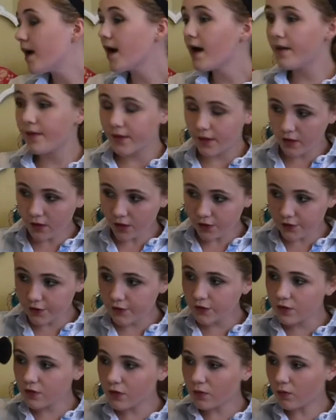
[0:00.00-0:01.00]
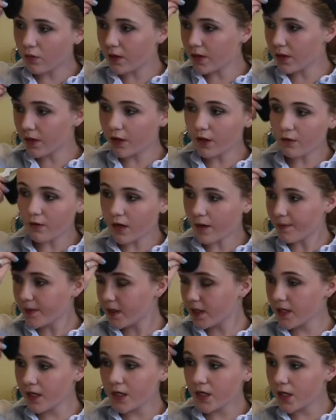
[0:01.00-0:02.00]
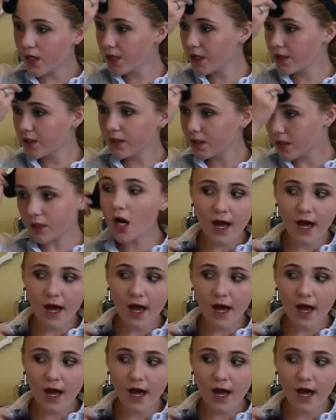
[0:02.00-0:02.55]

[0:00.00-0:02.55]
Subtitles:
And then you're also just gonna want to go up here,